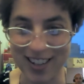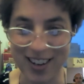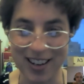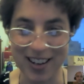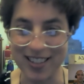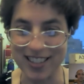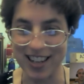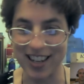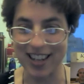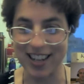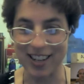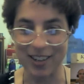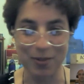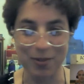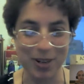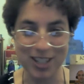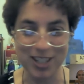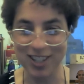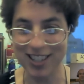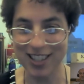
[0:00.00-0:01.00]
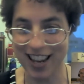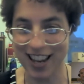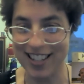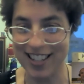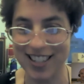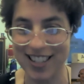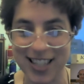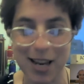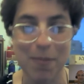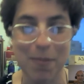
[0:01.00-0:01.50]
And we'd just like
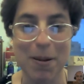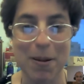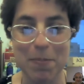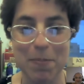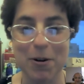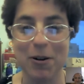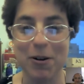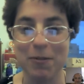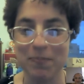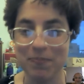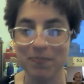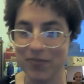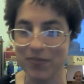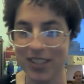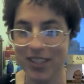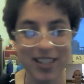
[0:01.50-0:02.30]
to see people